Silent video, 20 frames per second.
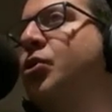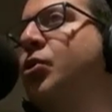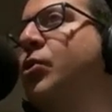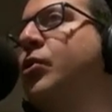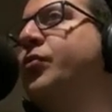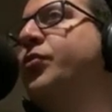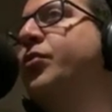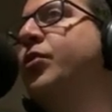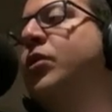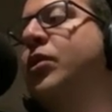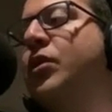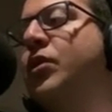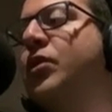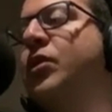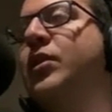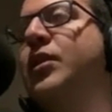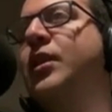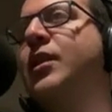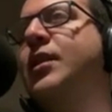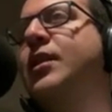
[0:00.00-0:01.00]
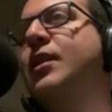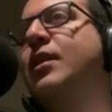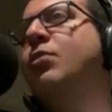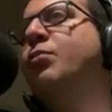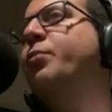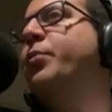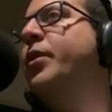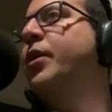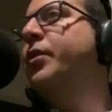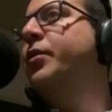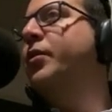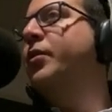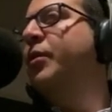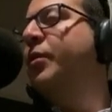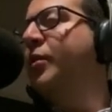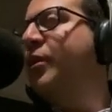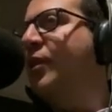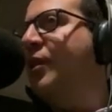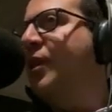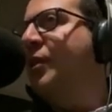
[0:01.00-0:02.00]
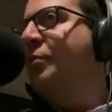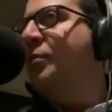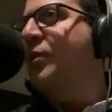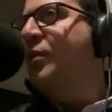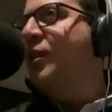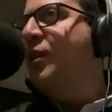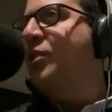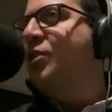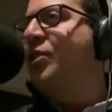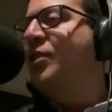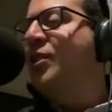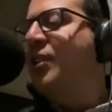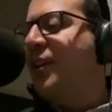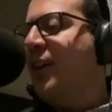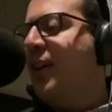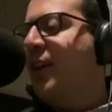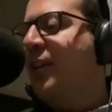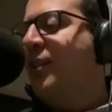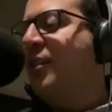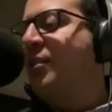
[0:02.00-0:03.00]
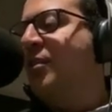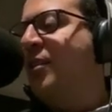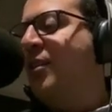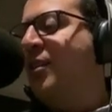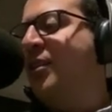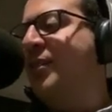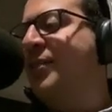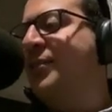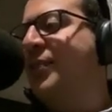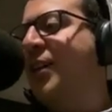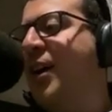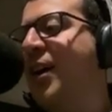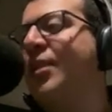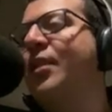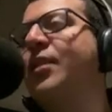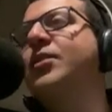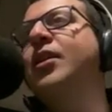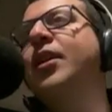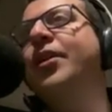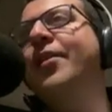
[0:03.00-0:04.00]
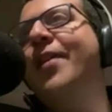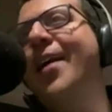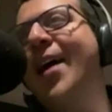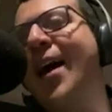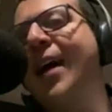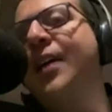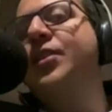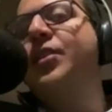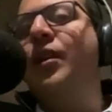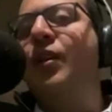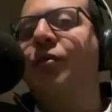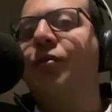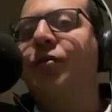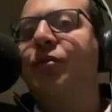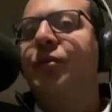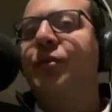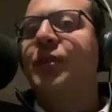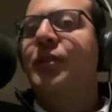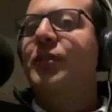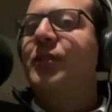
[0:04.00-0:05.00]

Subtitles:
used for adults. Till now, the adults are asking for it.